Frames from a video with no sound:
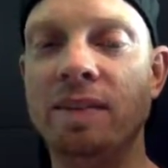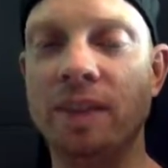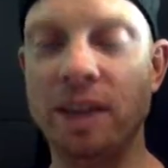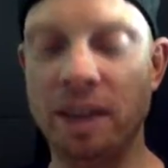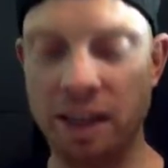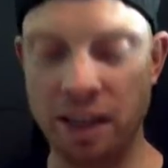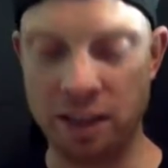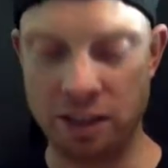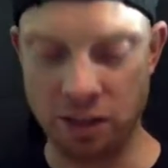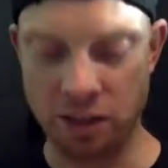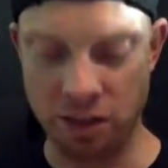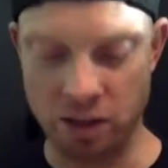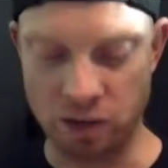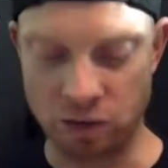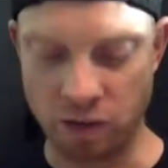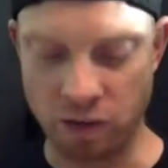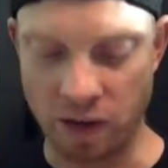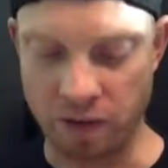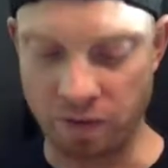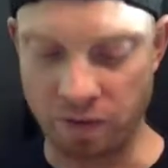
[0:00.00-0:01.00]
even get to
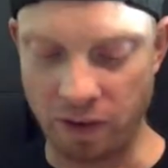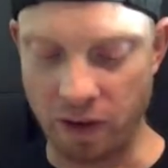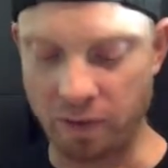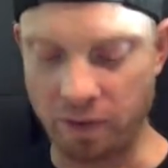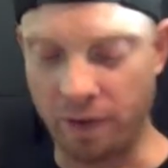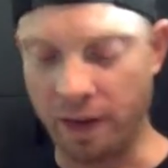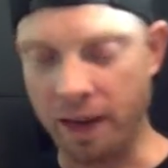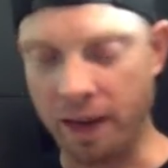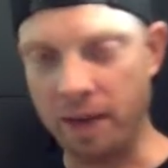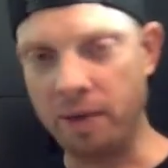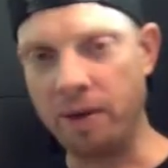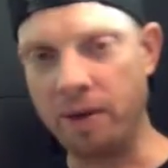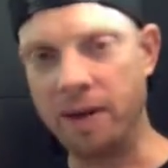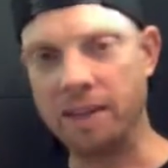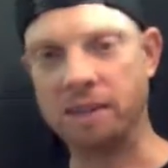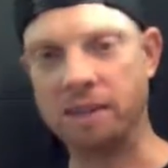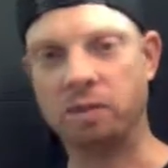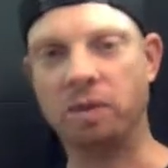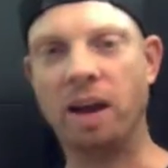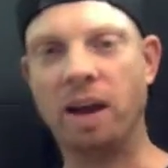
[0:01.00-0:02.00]
use Red Velvet.
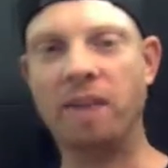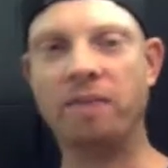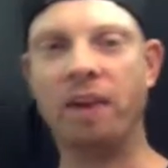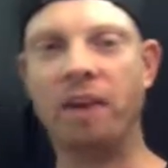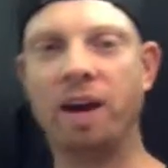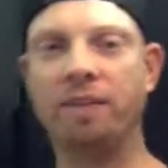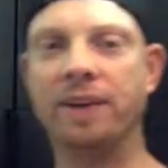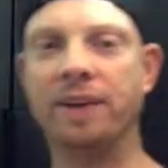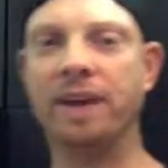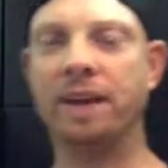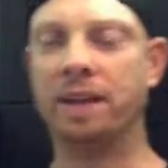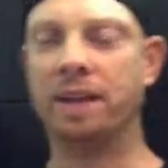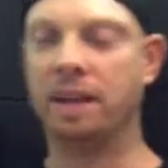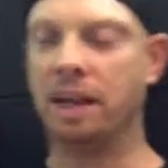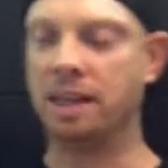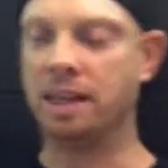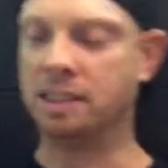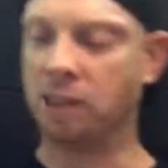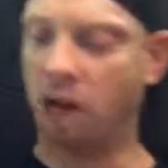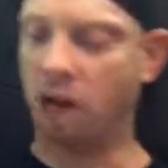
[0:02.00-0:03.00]
Anyways, Red Velvet
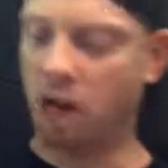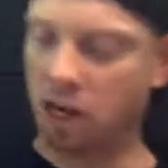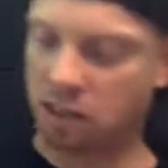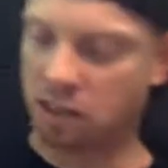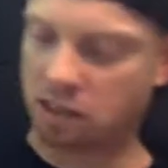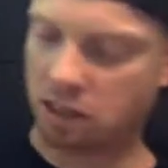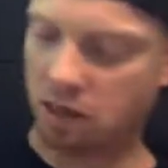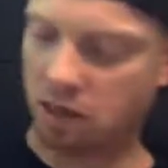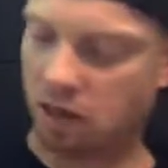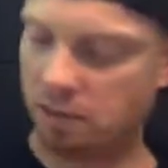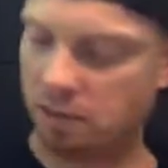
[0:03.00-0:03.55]
is awesome.